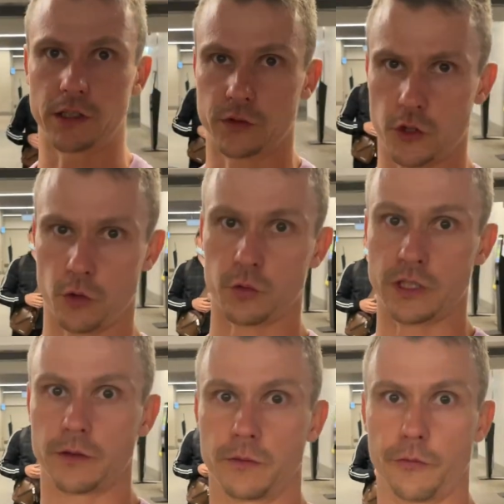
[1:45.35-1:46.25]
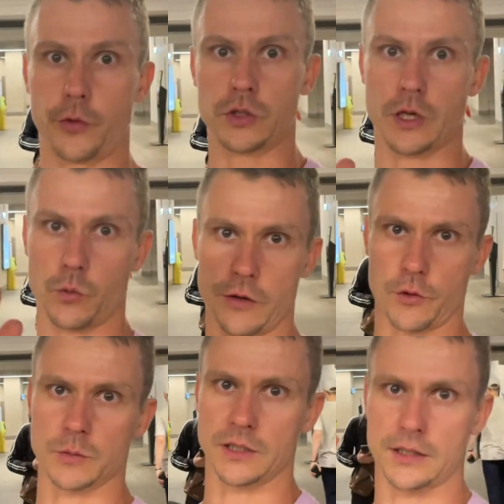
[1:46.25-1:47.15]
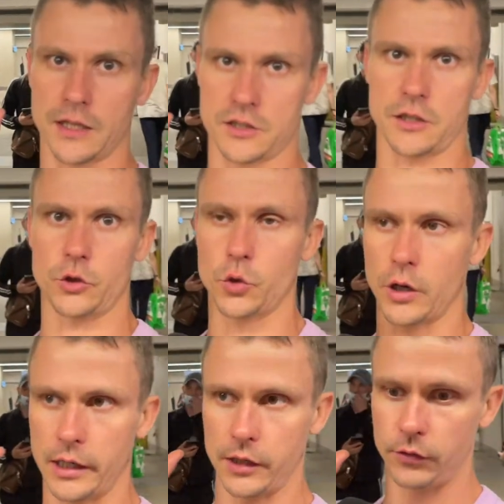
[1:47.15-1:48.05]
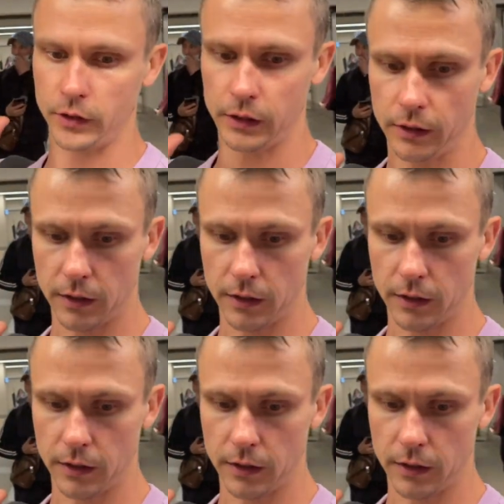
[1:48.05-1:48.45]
So the further away from the center you are living,